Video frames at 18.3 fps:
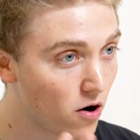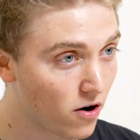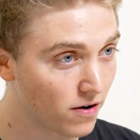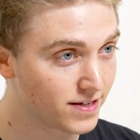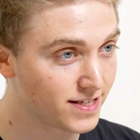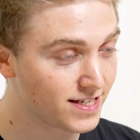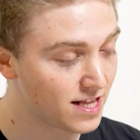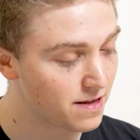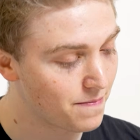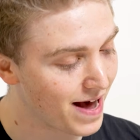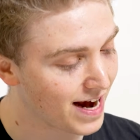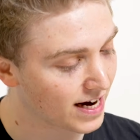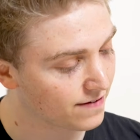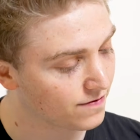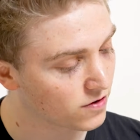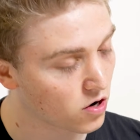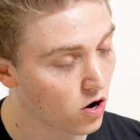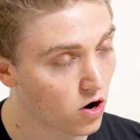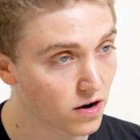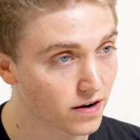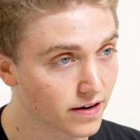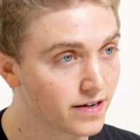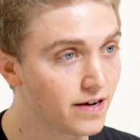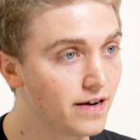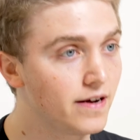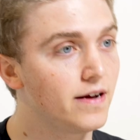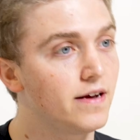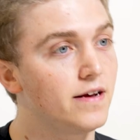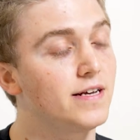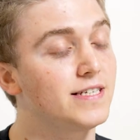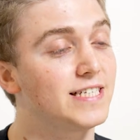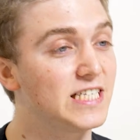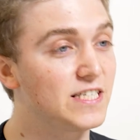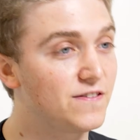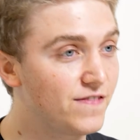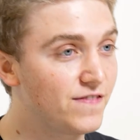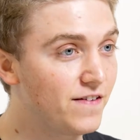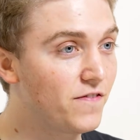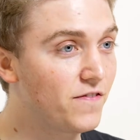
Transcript: parts to the back of a card. Since